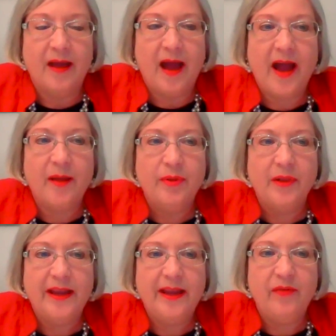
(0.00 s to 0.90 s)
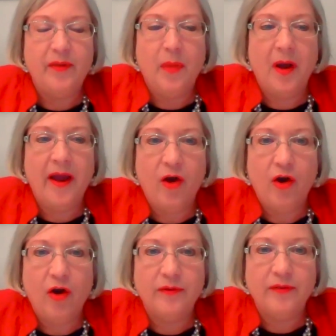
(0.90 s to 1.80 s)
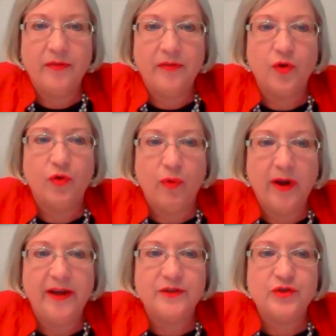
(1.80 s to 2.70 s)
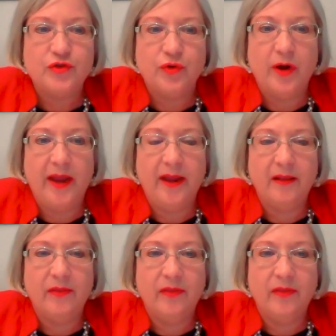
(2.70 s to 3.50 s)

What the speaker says: I believe in my heart that the greatest strength